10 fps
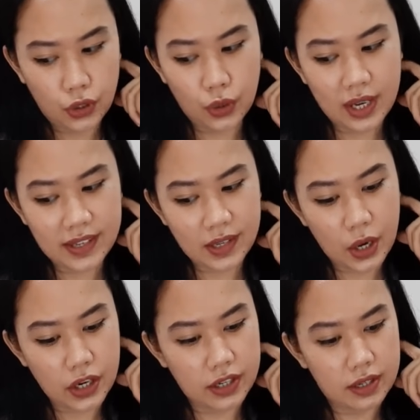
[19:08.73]
you guys
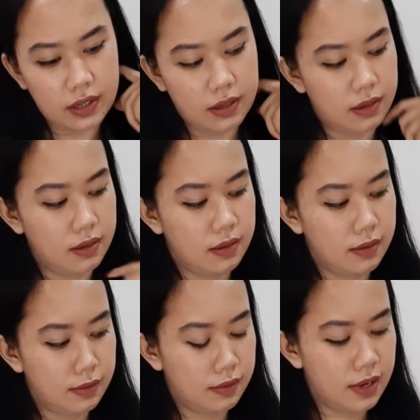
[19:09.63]
aren't
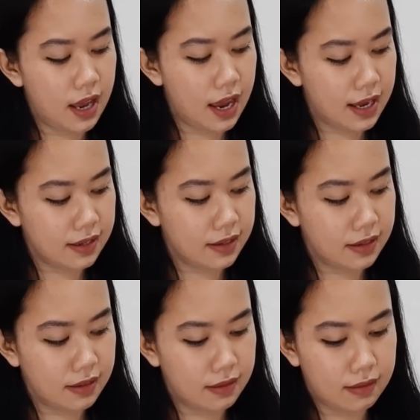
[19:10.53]

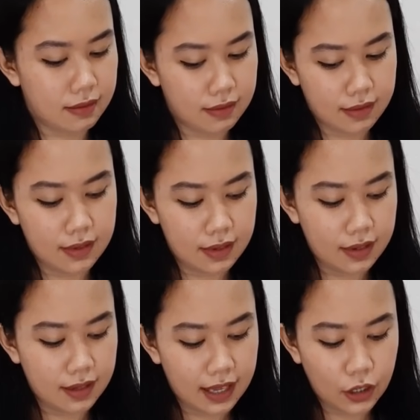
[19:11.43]
as...
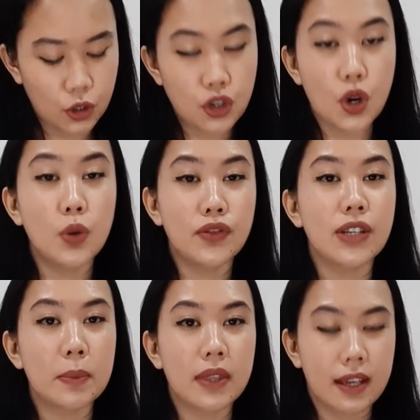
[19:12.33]
like, you show
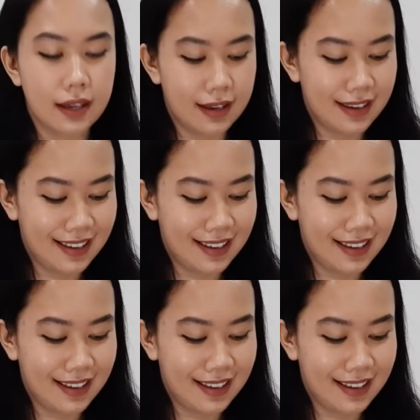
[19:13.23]
something.